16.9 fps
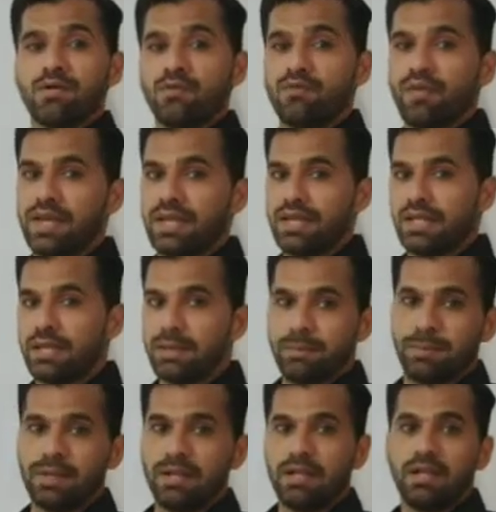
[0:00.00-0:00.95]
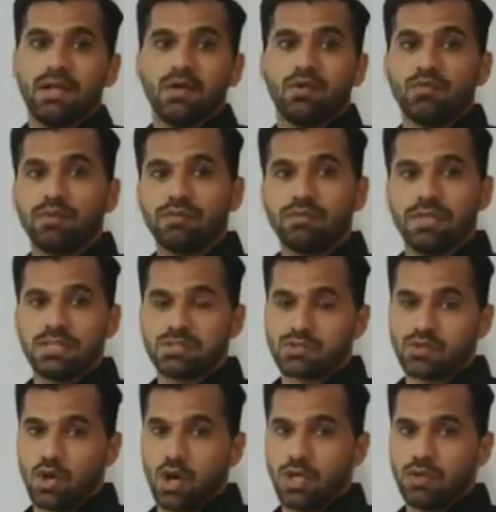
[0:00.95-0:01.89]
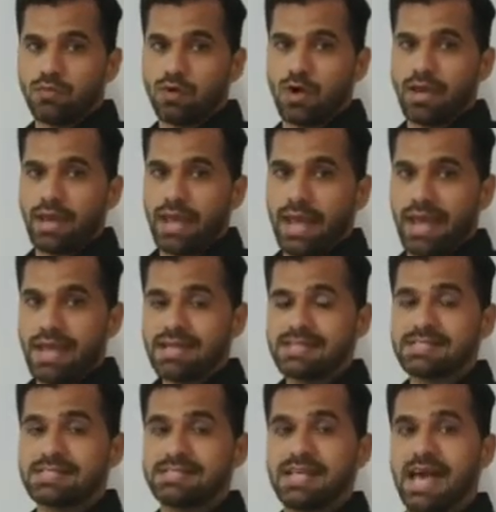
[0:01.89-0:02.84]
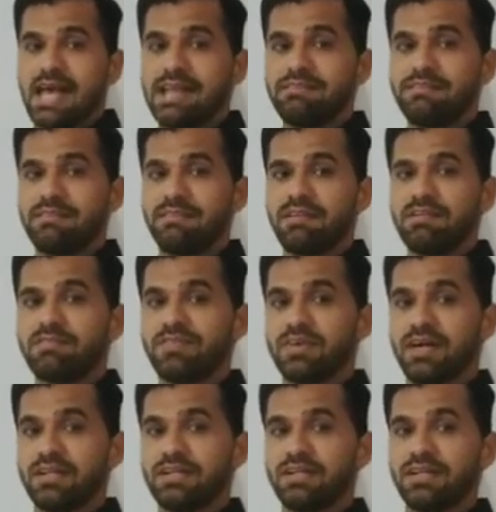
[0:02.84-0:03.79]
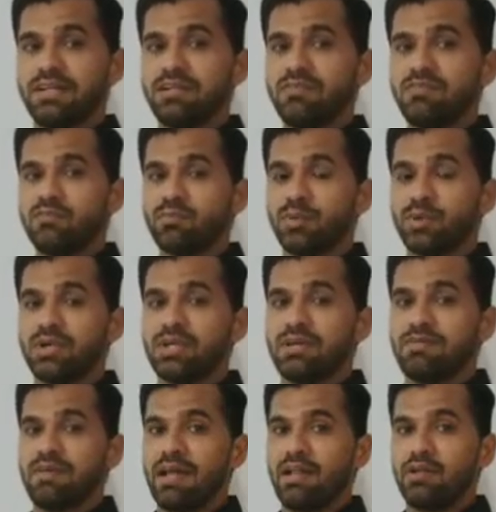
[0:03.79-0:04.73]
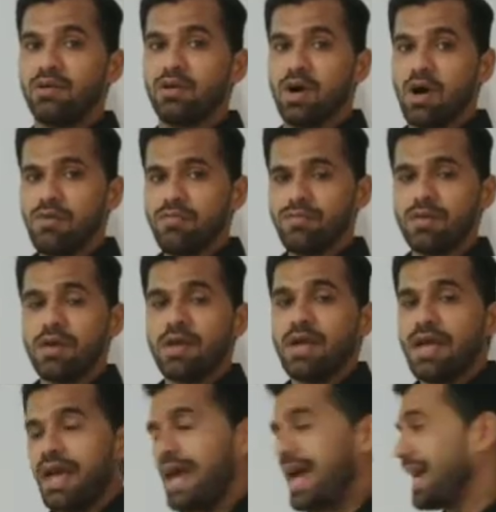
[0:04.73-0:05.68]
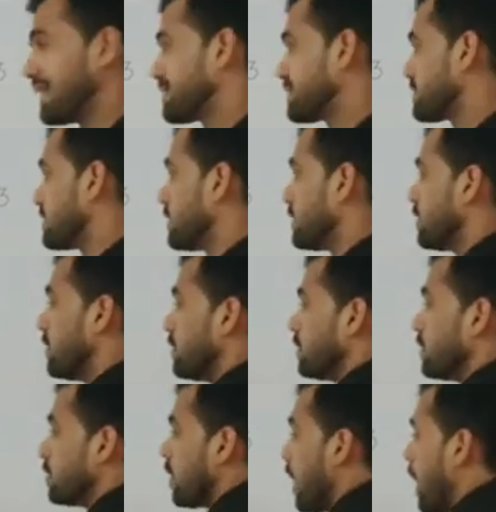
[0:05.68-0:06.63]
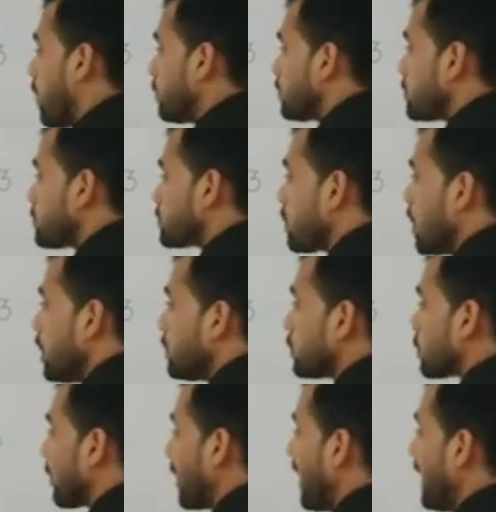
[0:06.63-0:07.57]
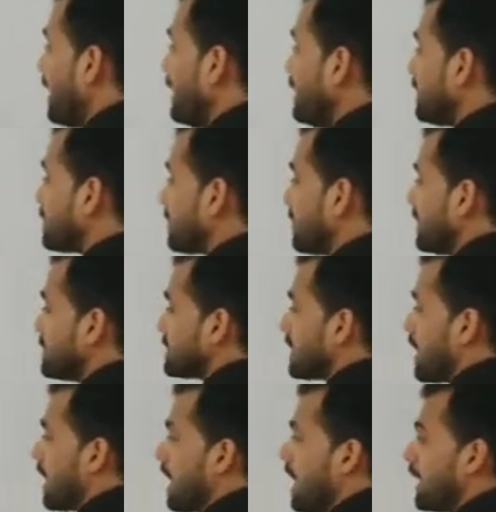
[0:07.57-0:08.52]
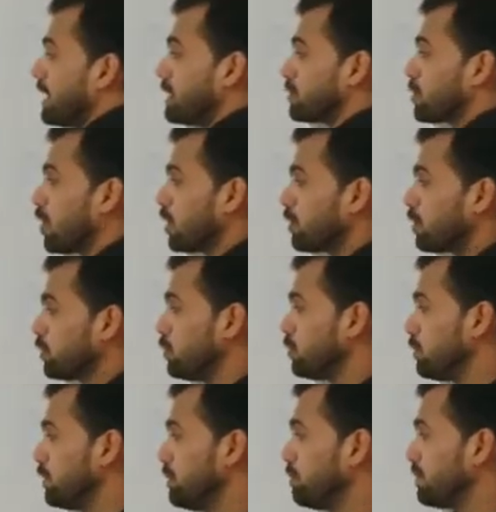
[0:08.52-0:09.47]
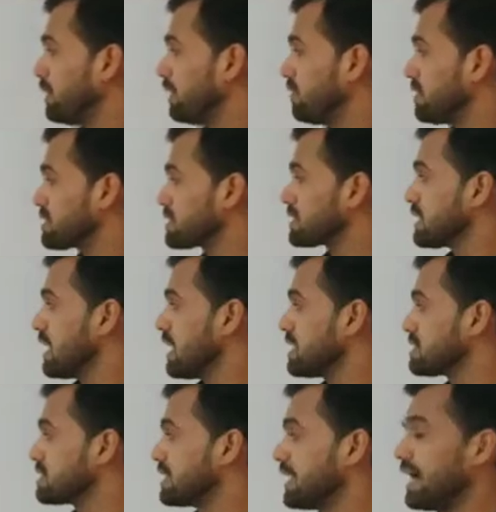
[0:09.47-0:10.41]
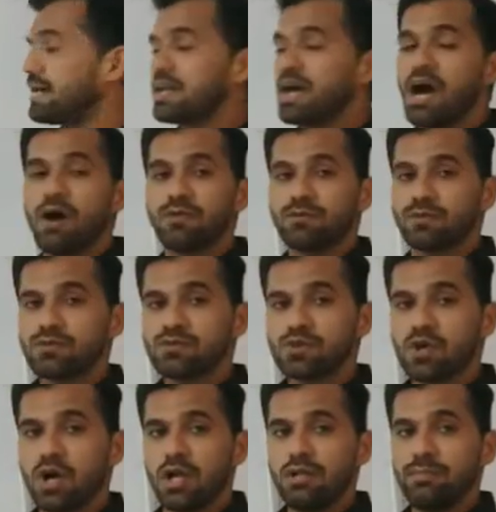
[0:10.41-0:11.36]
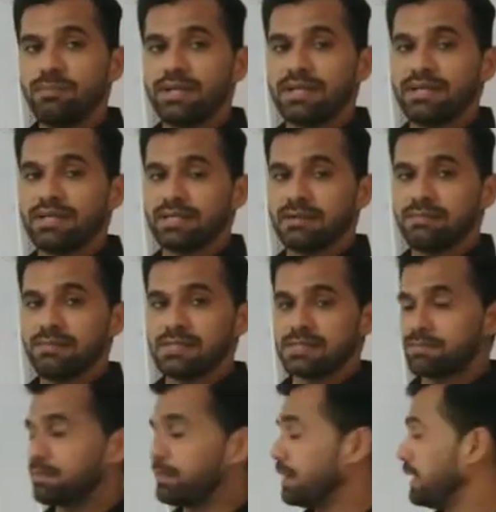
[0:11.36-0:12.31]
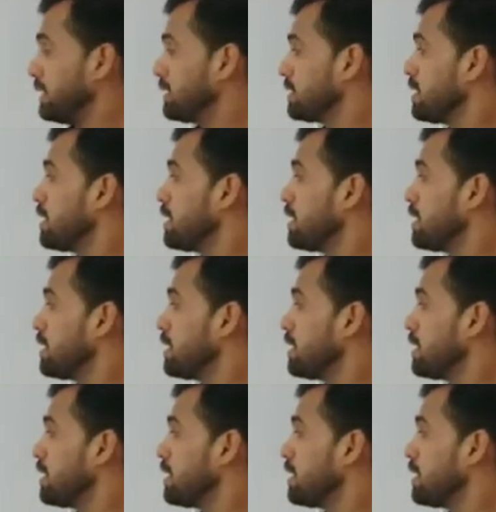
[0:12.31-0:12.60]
variable. We will solve for x, then we will further put the value of x. How to solve 12 3s are? I taught you in previous class that how to solve middle term split.